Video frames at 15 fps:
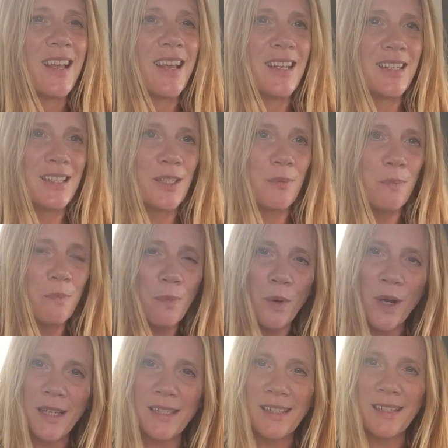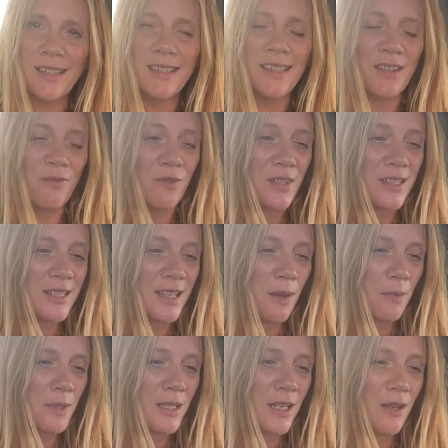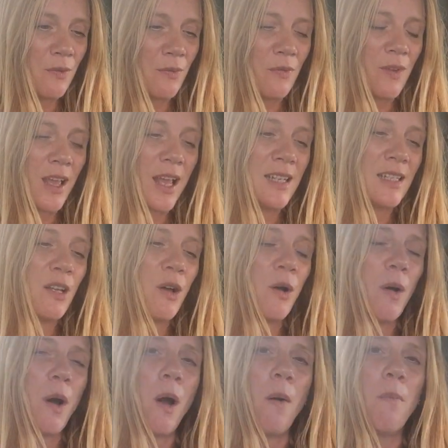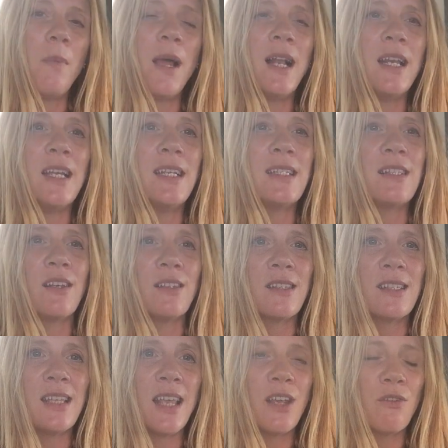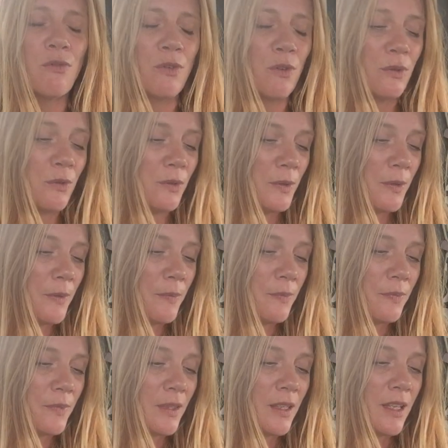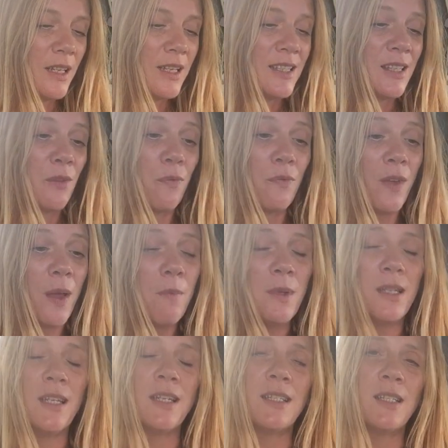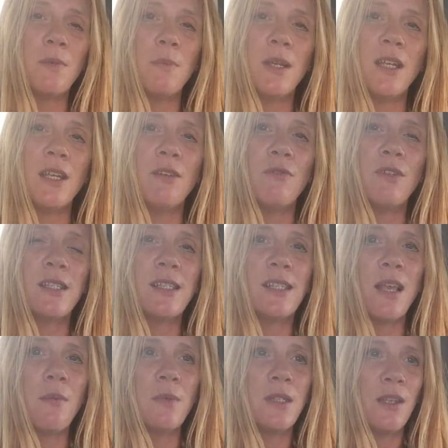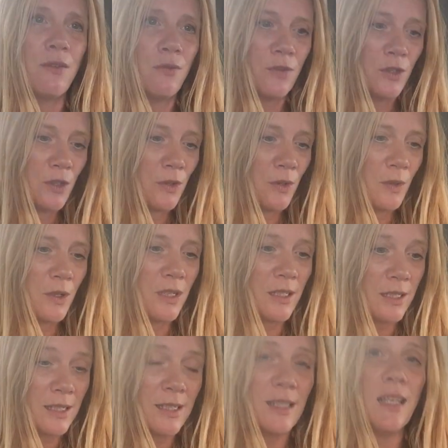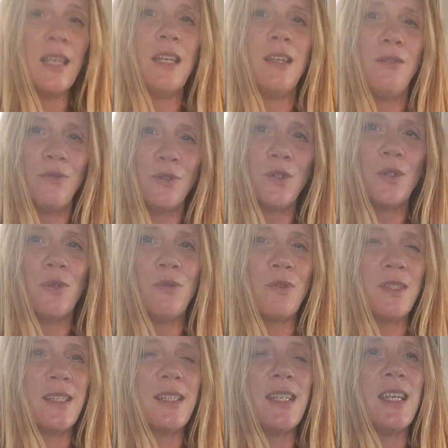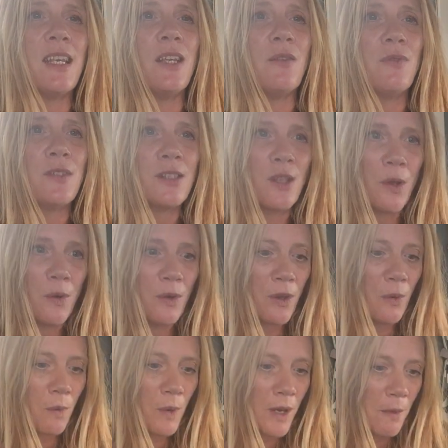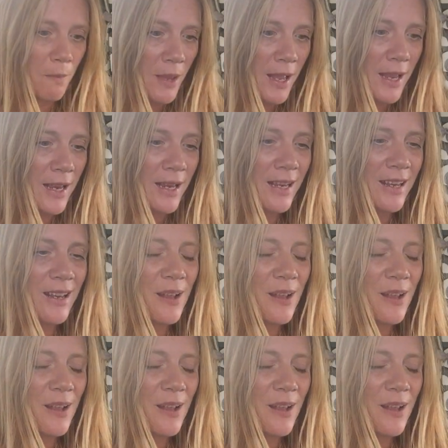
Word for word: and present and receptive, and our, our bellies, our sacral. It's the feminine to be receptive, to conceive, to receive, so that we may